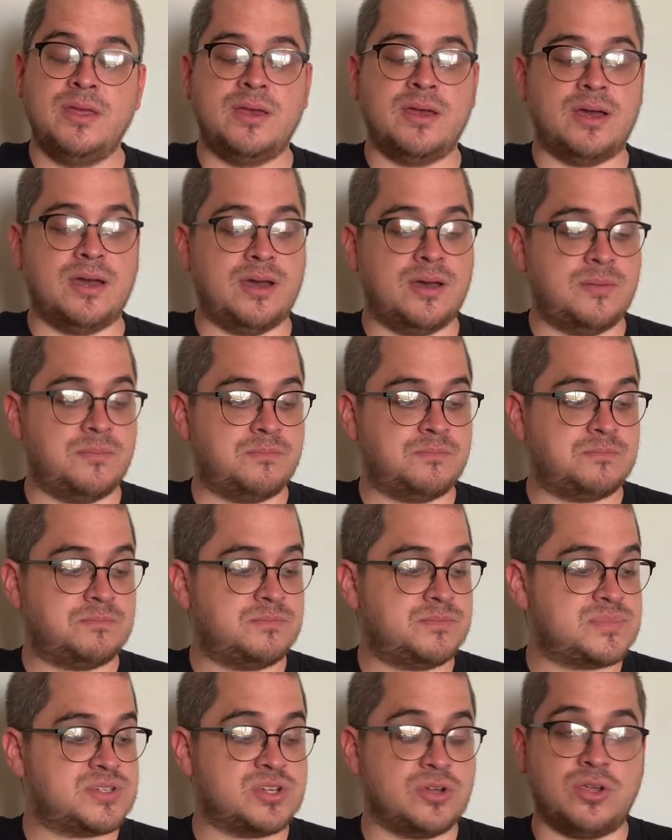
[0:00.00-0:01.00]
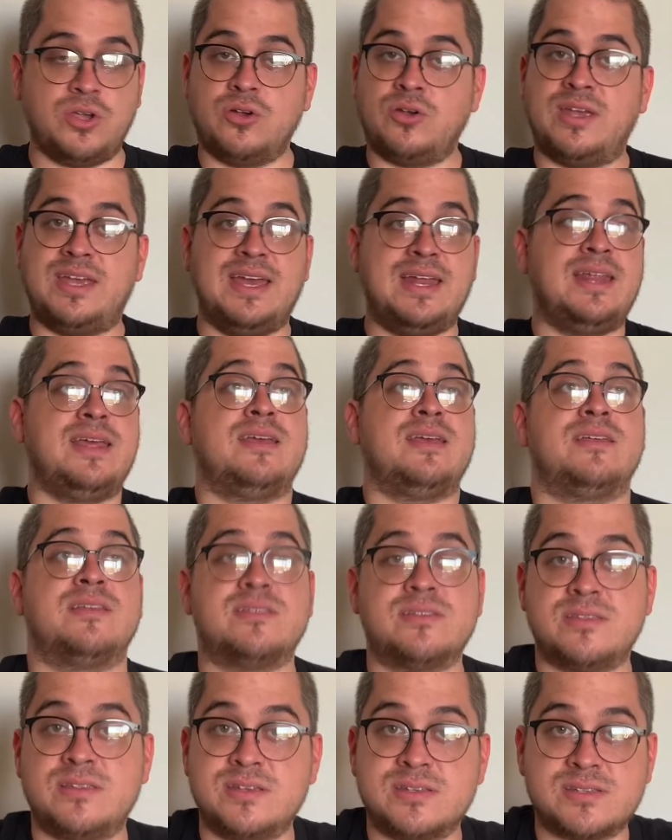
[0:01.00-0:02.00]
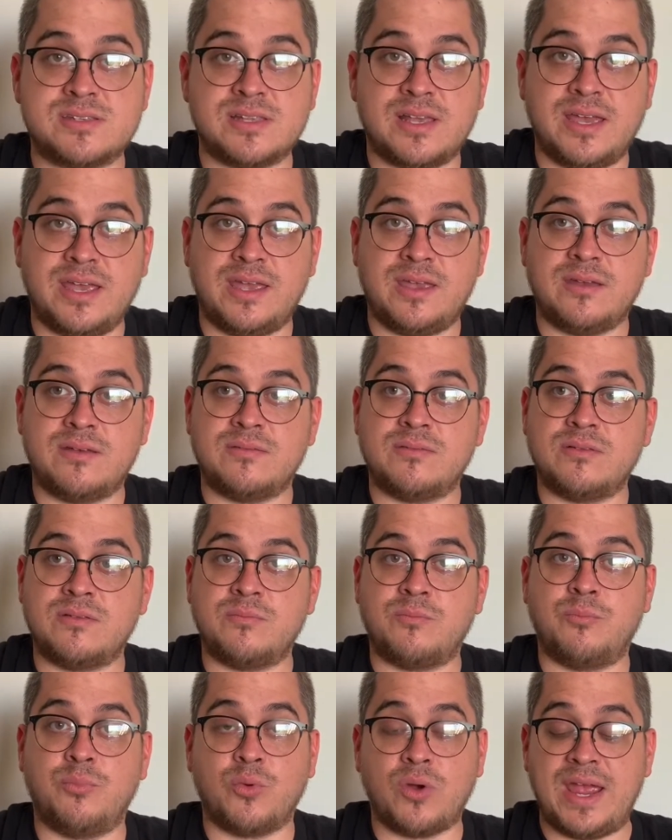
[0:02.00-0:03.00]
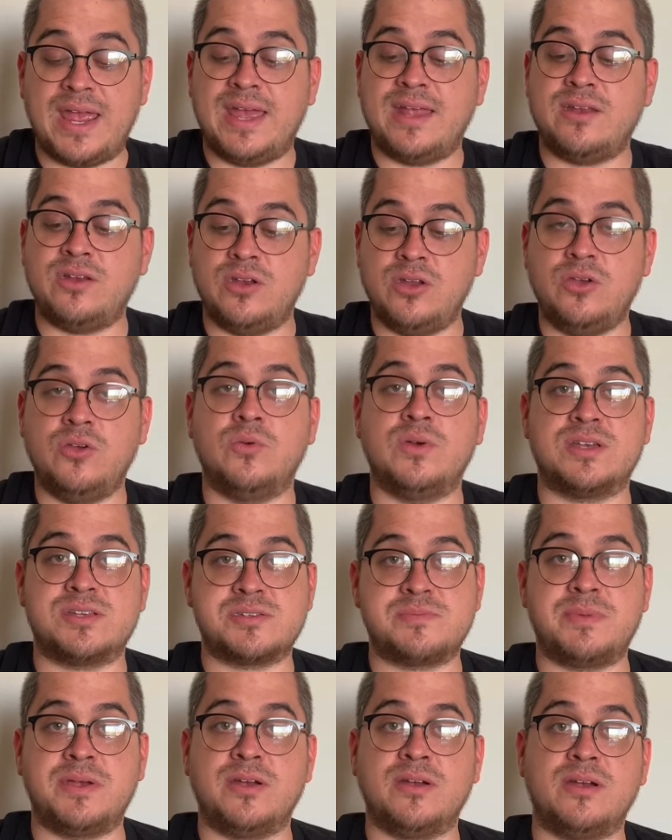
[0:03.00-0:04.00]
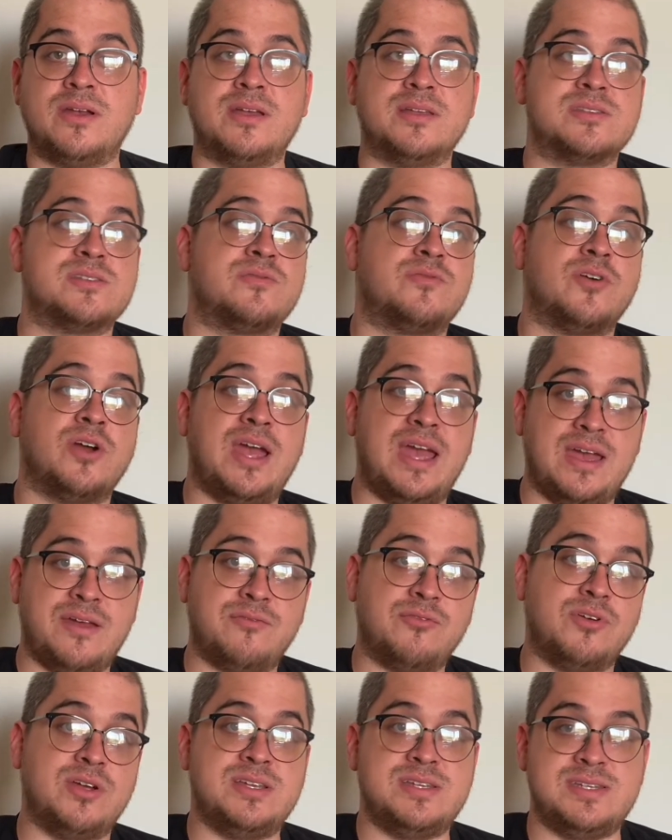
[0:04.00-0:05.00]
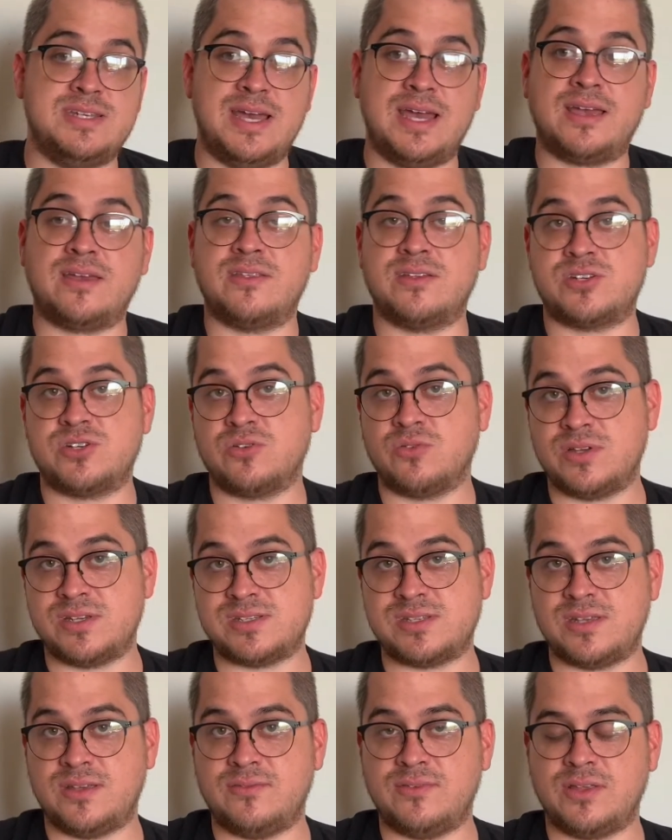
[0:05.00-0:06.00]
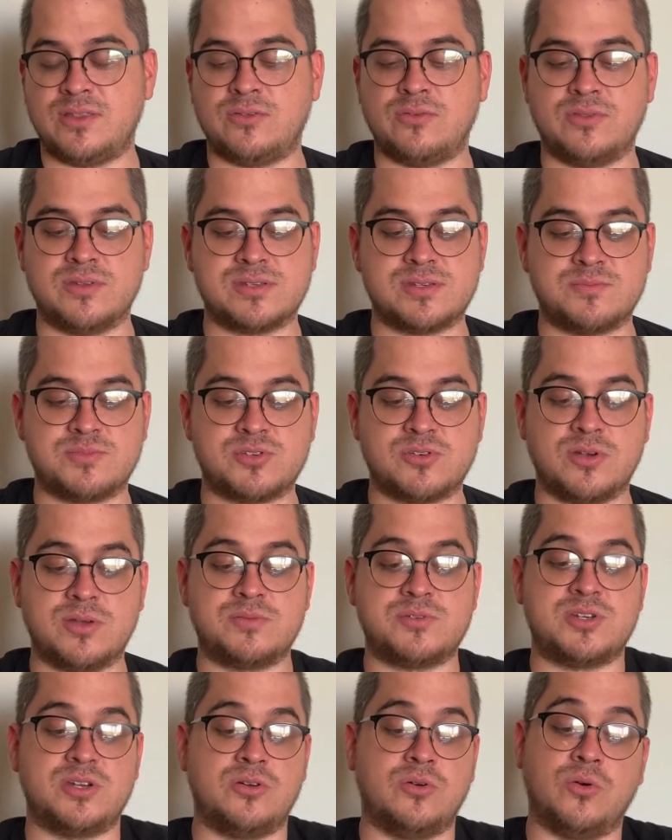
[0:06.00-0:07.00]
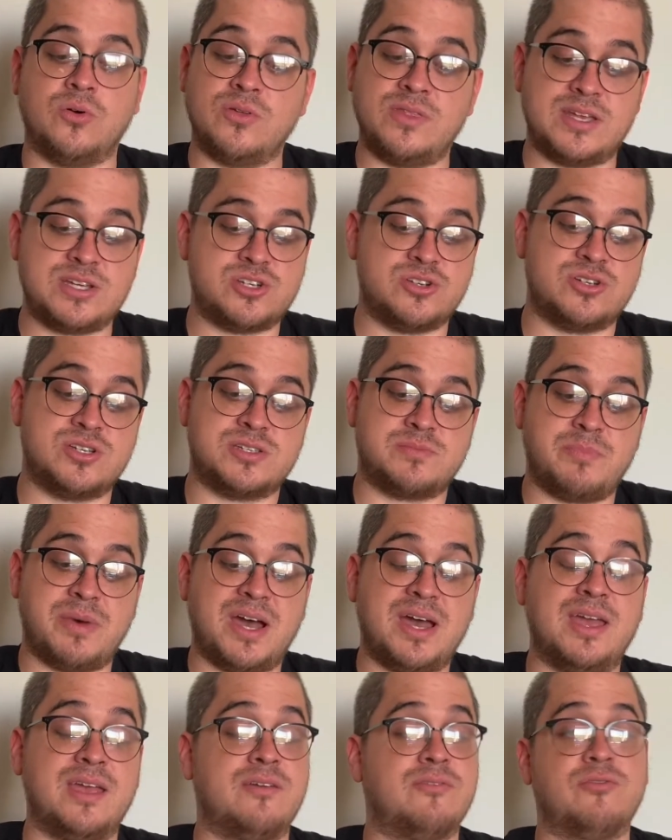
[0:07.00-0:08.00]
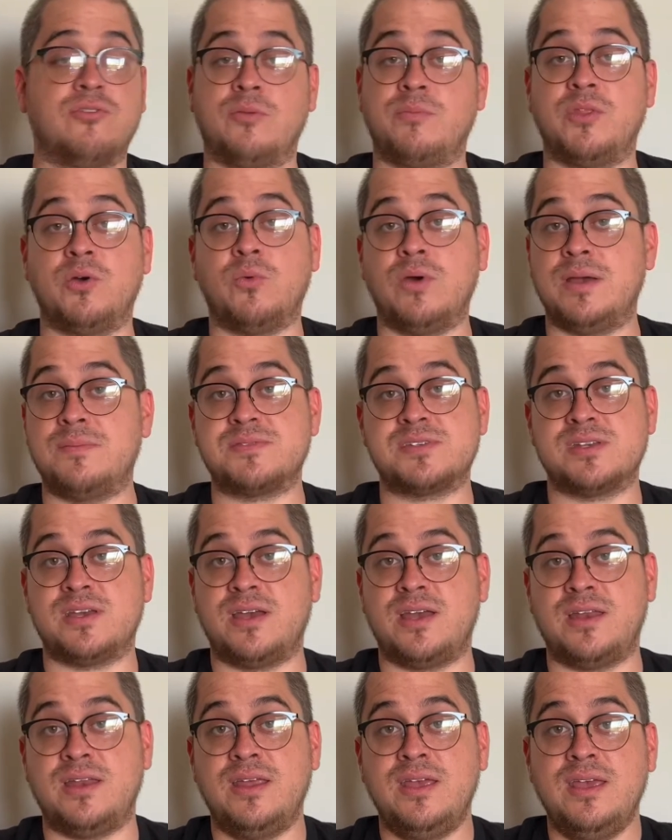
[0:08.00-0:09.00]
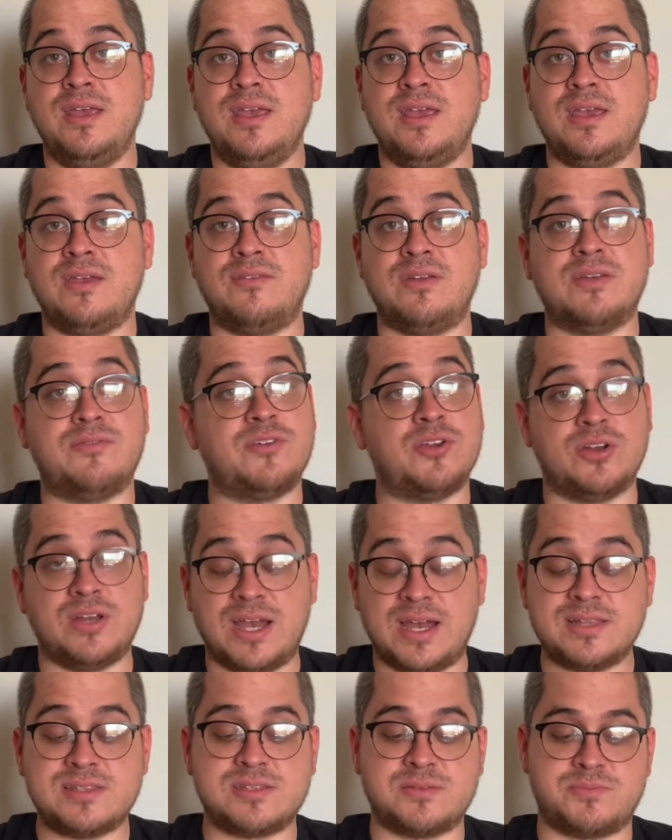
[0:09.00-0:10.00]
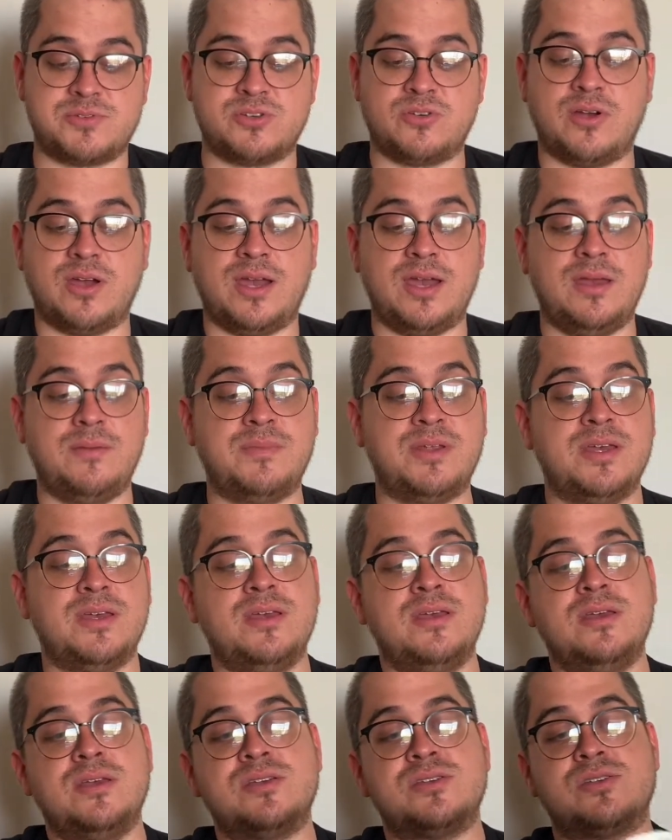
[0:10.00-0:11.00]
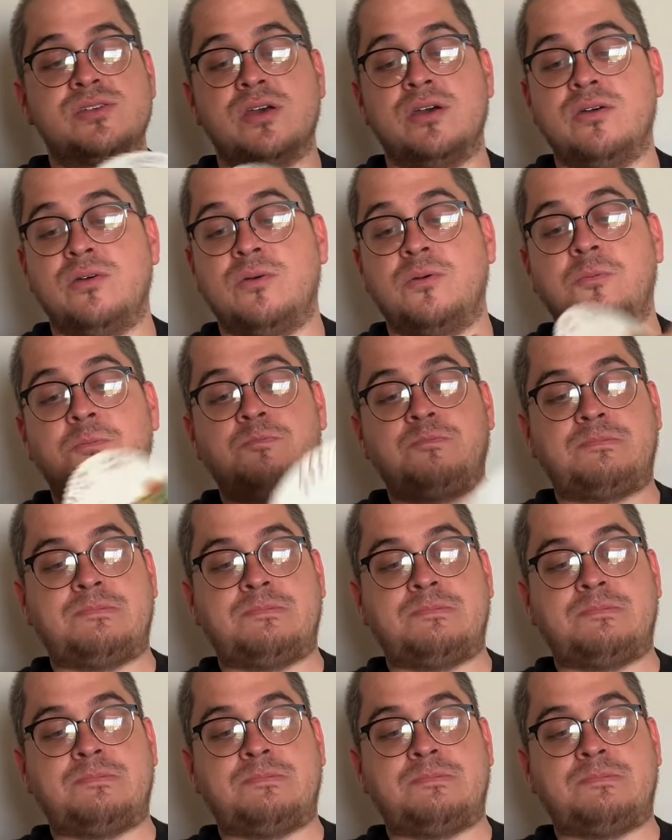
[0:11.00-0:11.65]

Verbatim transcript: um, so you're getting this like brand new experience for every deck that you're receiving through the subscription or that you're just buying from the website even if you're not subscribed so